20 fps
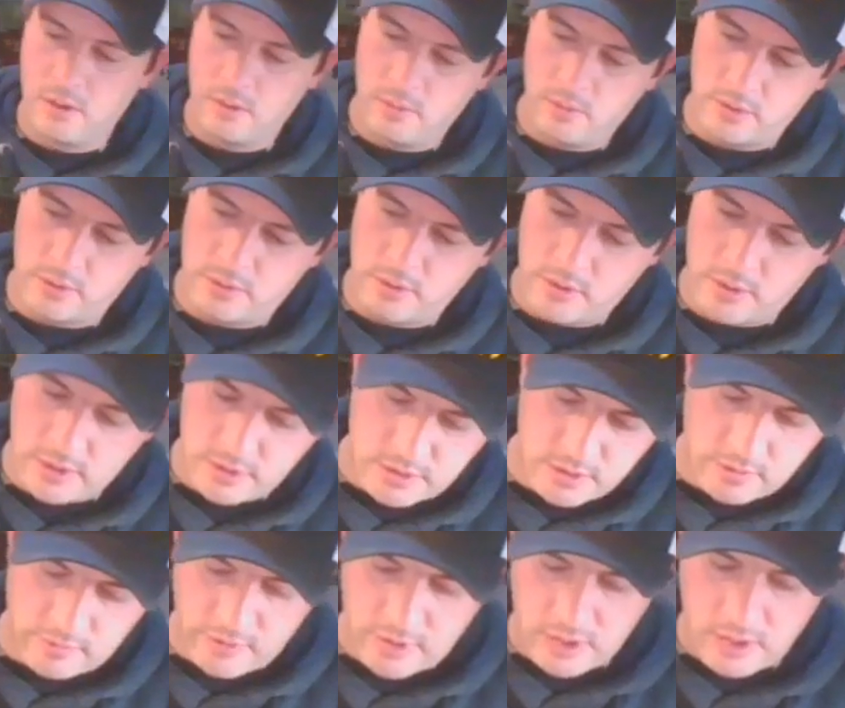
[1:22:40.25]
We'll throw this
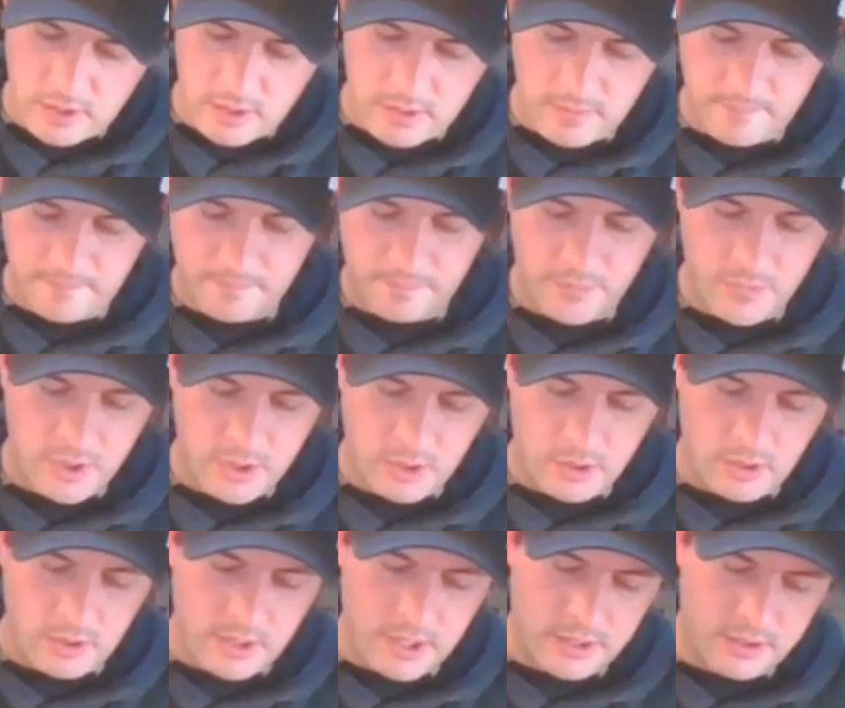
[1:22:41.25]
over here.
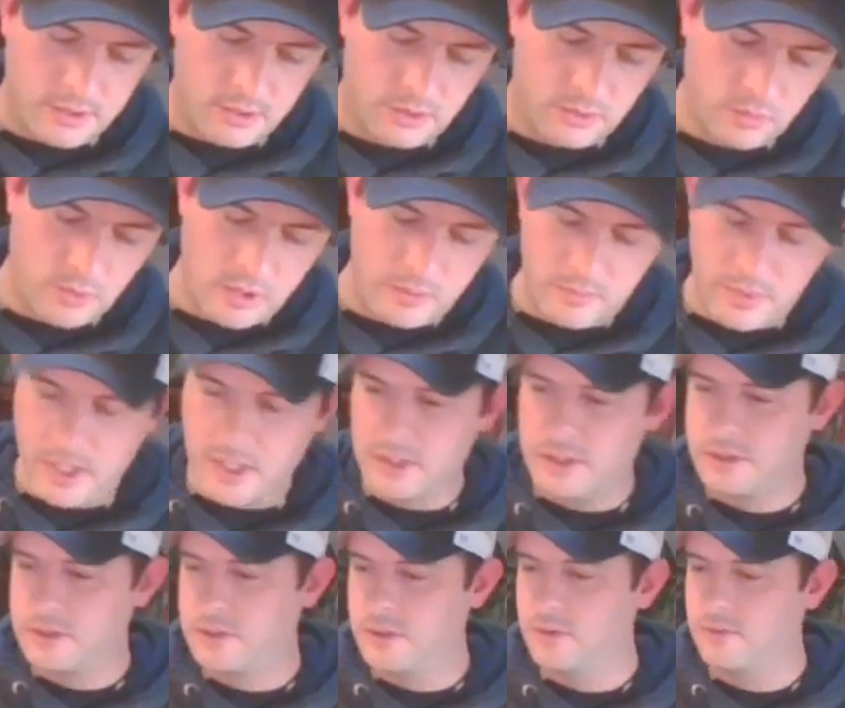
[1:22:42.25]
You got your 3
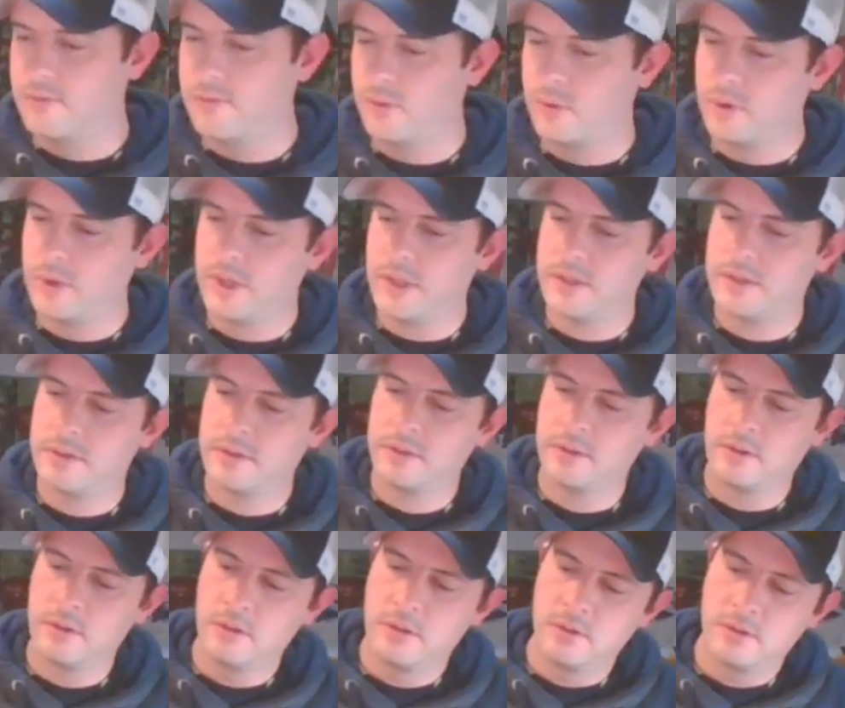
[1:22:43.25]
Benjis, 2 40s.
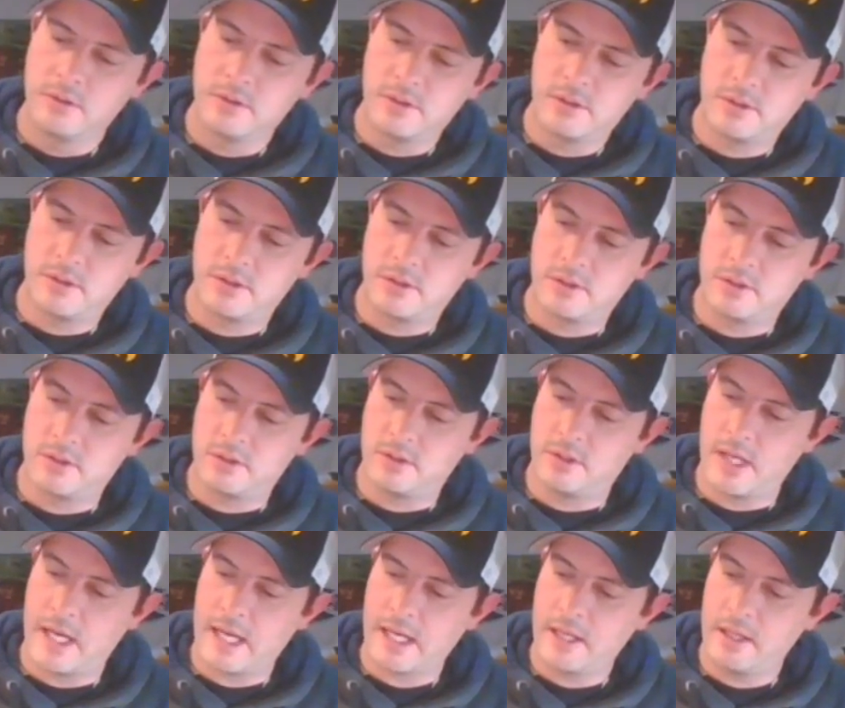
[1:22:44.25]

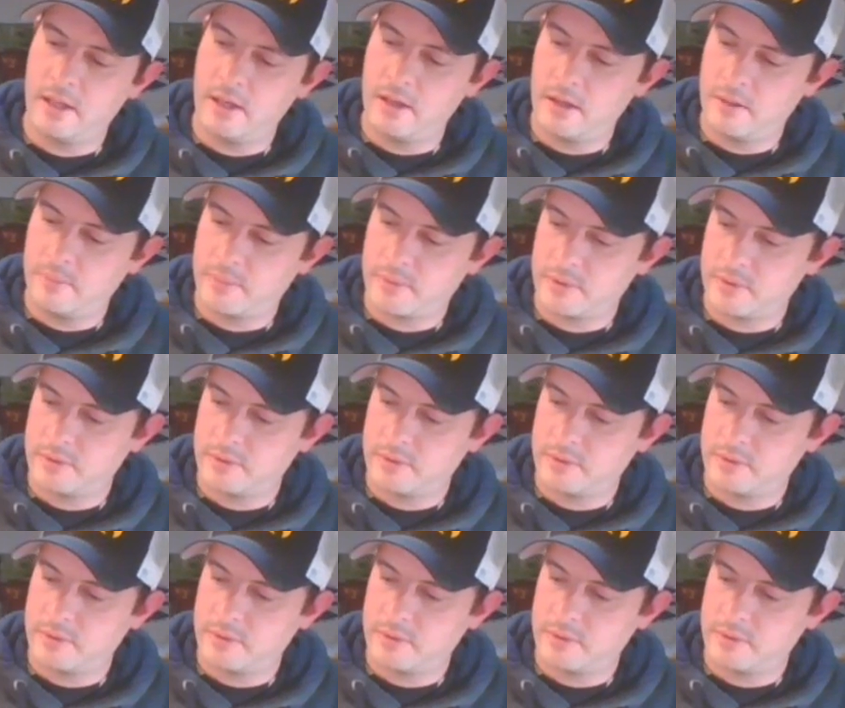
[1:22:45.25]
Stack it up.